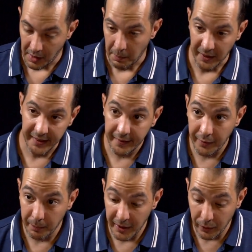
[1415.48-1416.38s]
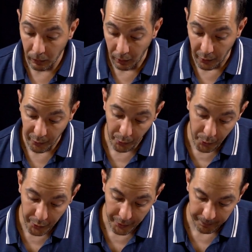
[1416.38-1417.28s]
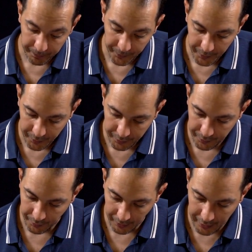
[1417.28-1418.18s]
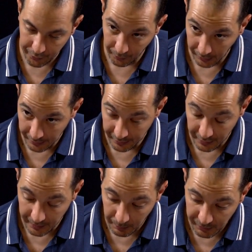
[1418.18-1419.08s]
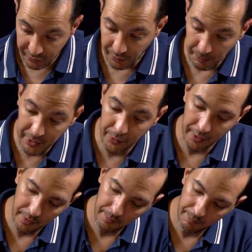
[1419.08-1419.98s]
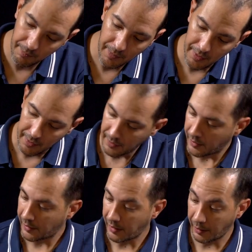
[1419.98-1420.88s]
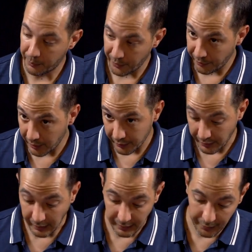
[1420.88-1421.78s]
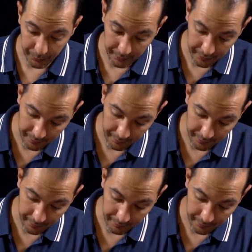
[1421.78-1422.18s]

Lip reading: But this is metal over wood, so actually it can damage the meikugi. I prefer using this one.